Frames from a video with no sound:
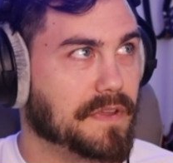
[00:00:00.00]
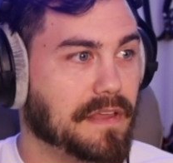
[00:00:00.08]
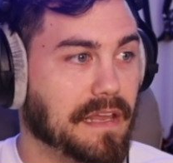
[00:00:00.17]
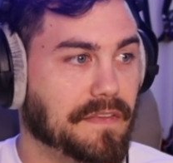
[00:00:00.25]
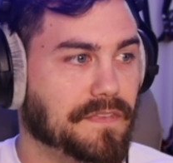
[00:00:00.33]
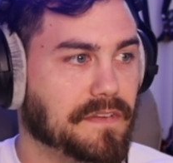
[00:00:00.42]

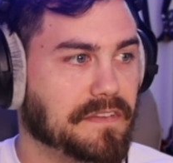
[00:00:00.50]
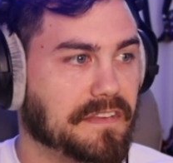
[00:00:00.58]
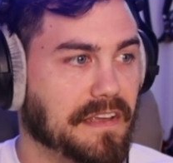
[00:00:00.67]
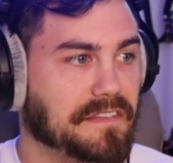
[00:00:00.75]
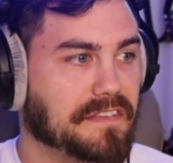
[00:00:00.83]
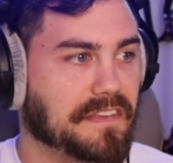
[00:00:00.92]
In the
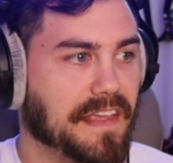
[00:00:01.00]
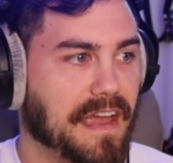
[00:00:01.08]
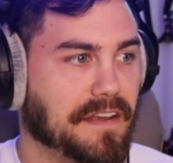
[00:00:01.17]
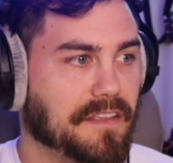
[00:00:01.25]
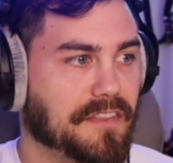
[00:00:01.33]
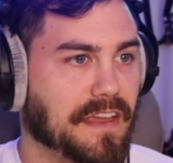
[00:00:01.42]
sense
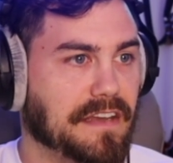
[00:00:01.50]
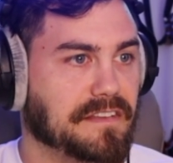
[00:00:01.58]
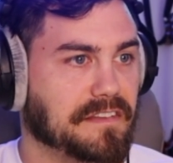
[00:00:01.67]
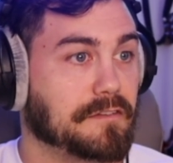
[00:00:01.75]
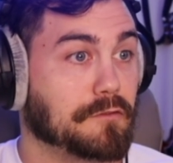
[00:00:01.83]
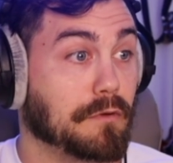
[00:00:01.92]
that they
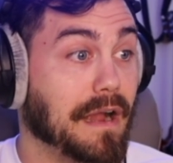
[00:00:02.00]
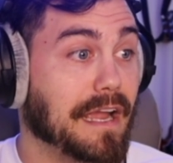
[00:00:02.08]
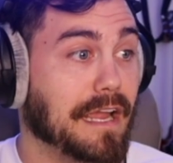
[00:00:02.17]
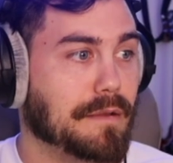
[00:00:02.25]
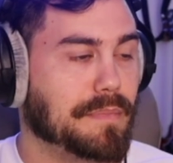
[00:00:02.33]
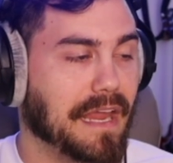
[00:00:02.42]

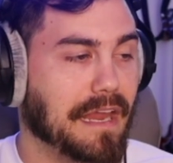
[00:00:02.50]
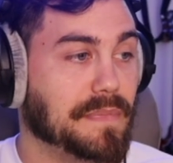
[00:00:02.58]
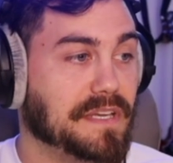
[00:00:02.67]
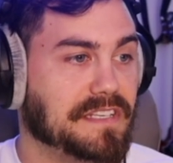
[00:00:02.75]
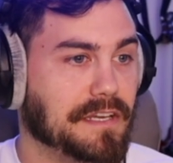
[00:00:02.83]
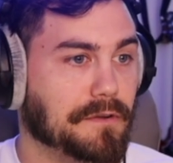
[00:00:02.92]
describe a
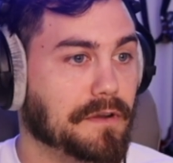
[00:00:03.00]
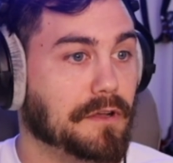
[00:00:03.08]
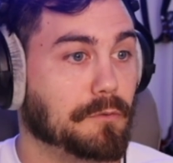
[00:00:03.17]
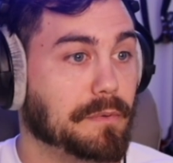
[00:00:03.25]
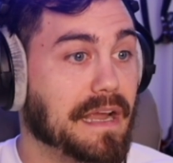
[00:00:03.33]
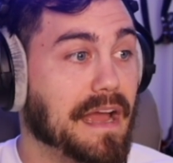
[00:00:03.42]

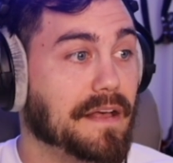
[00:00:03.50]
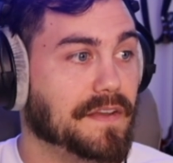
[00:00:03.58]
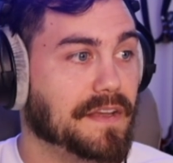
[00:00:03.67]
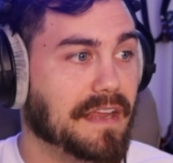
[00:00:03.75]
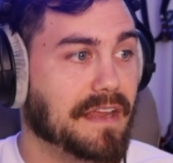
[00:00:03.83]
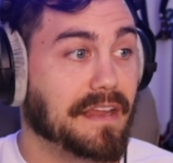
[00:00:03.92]
material
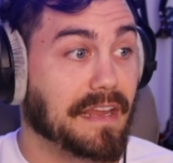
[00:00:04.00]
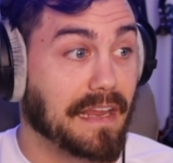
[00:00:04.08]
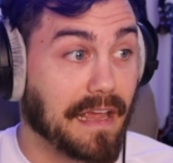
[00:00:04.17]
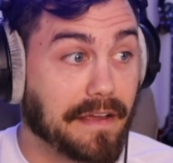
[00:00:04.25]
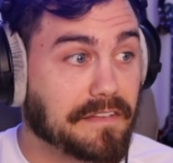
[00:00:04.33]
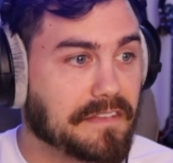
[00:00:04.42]
reality,
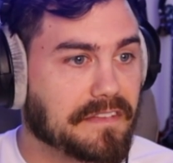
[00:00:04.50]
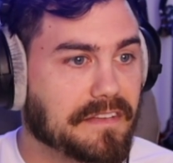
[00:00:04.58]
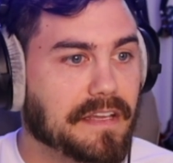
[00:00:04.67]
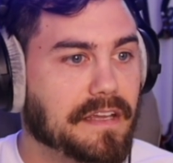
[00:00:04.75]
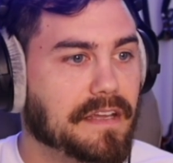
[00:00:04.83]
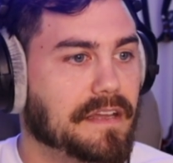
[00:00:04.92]
yes.
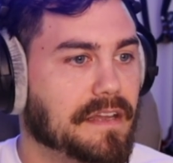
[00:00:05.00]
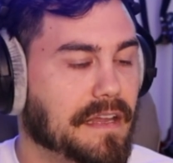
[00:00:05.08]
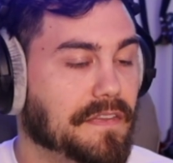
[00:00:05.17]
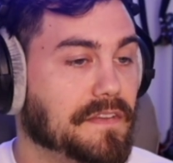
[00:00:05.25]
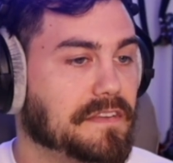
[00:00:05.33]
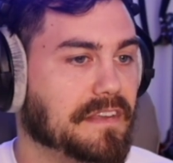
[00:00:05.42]

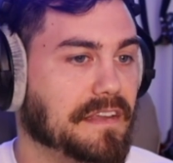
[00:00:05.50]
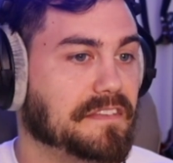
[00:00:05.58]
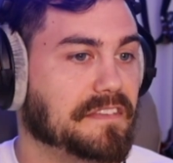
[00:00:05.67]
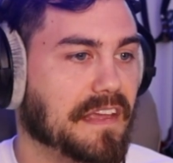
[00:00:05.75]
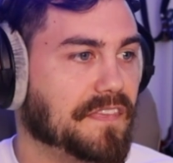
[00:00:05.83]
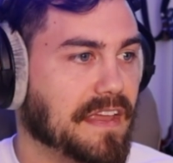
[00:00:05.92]
In the
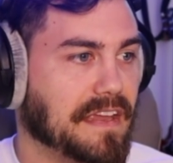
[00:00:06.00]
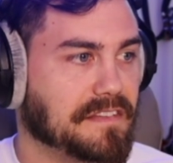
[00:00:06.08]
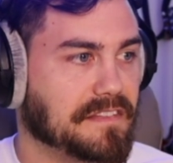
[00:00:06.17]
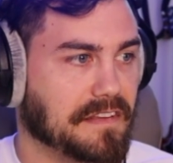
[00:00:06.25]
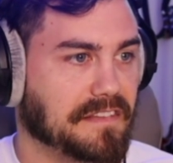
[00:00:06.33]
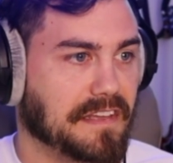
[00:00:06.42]
sense that they
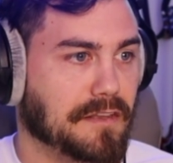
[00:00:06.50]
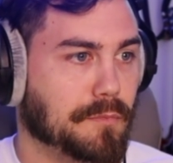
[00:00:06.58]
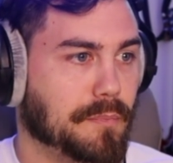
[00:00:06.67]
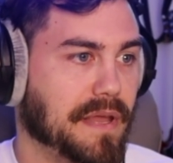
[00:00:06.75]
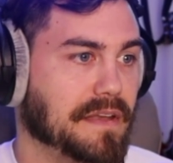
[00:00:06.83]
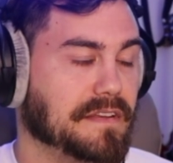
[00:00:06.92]
exist
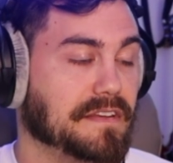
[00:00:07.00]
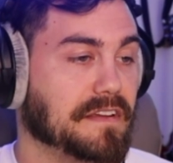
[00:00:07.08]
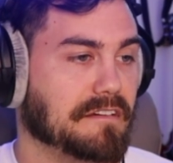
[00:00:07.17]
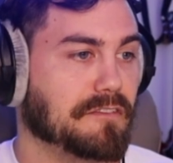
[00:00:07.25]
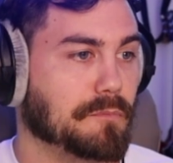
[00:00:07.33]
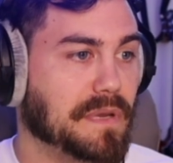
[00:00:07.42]
independent
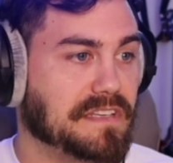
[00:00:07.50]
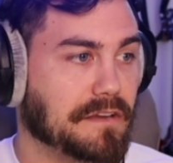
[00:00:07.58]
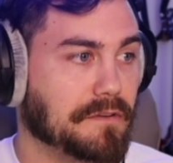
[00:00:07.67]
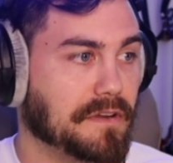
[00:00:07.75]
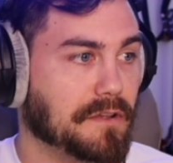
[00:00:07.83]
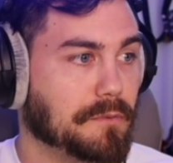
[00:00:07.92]
of a
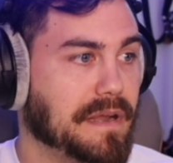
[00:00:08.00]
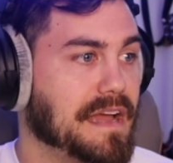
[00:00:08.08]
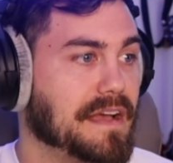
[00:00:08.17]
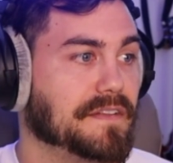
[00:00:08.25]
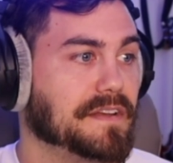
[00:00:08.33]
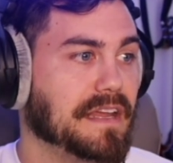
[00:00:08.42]
material
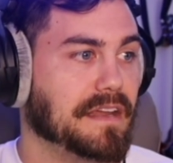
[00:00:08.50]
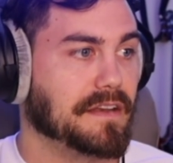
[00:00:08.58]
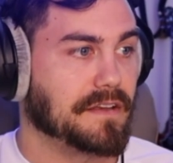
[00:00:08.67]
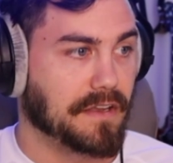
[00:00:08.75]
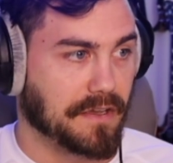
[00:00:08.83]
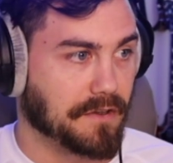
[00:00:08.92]
reality,
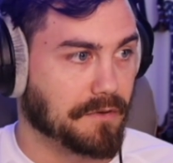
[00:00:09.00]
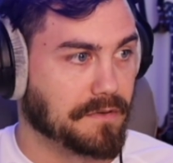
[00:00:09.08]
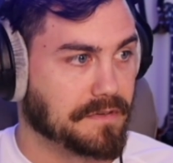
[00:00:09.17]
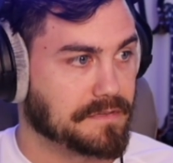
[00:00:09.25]
no.